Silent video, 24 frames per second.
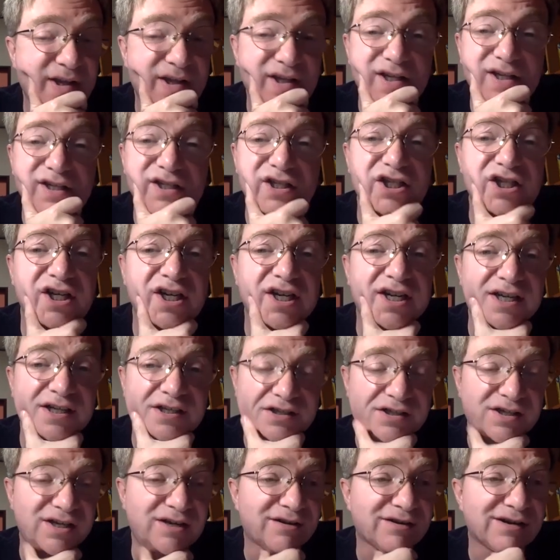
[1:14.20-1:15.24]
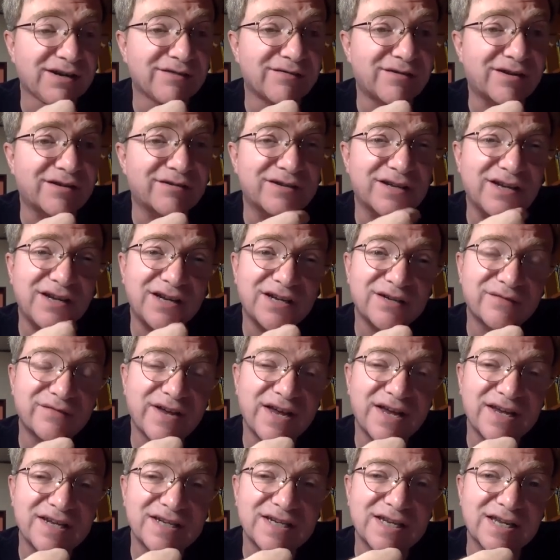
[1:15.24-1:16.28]
These change. Now, I kind of
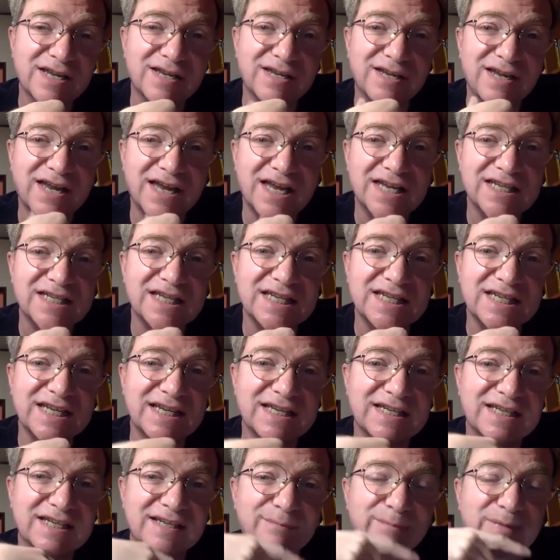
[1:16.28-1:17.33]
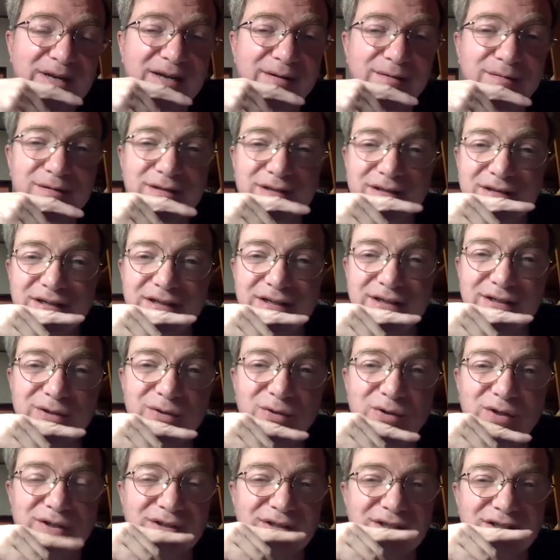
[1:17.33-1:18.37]
hesitated about
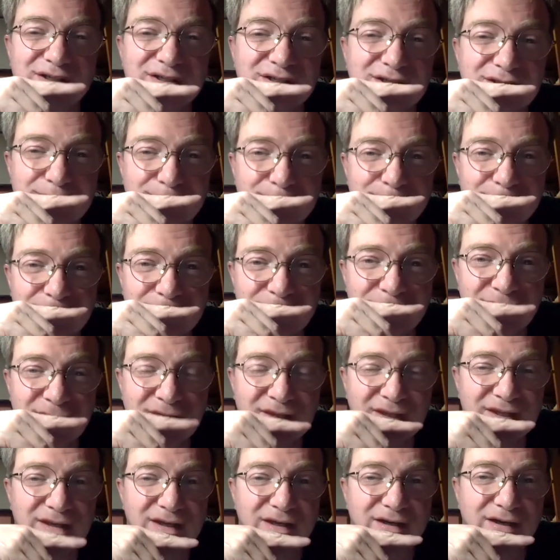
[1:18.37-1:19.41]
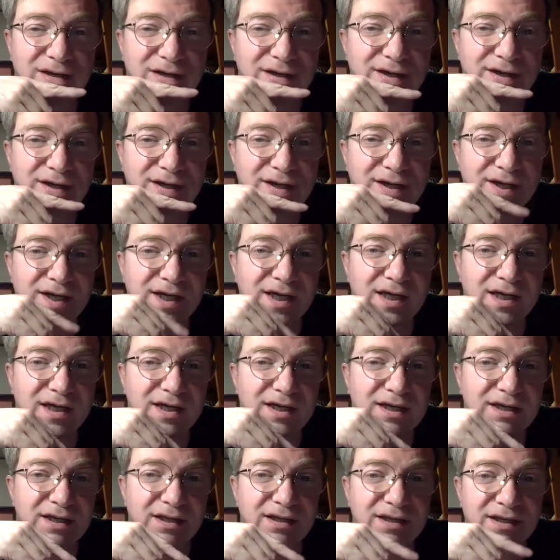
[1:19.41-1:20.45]
including this
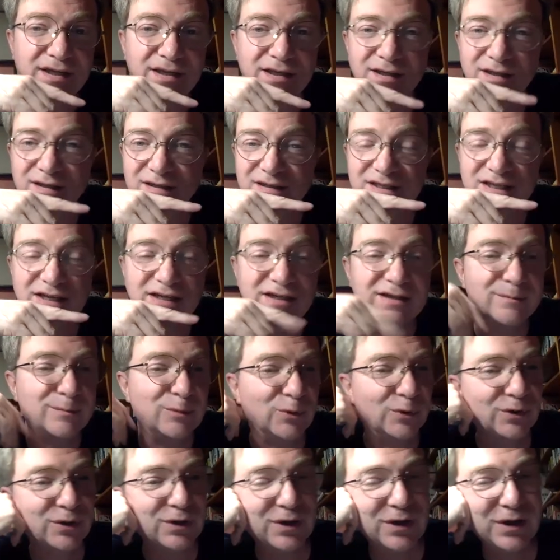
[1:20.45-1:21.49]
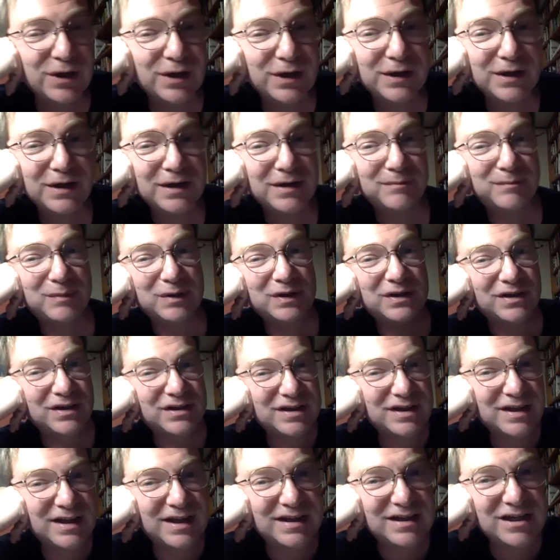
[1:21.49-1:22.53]
in the textbook
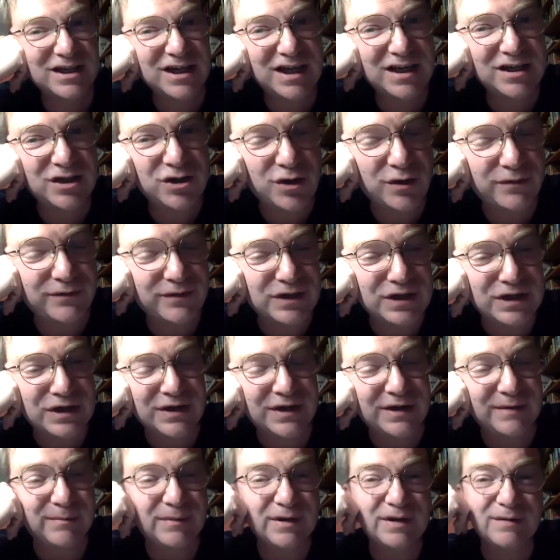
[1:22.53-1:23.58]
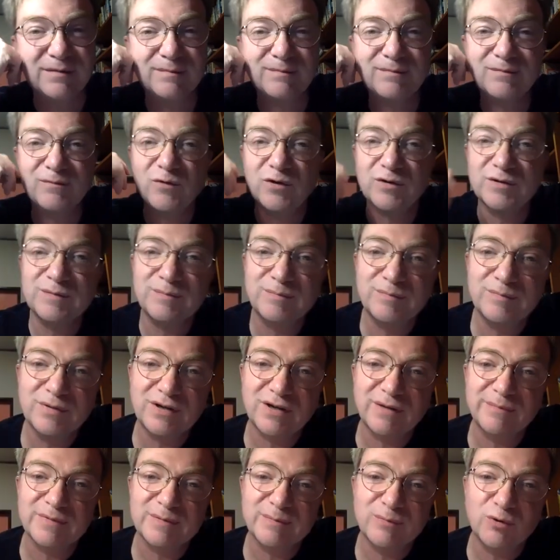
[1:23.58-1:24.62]
because they change over time, and what
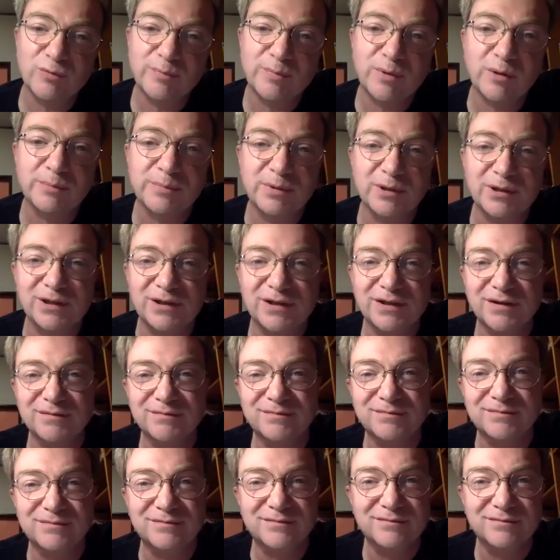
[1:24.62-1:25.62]
becomes more popular.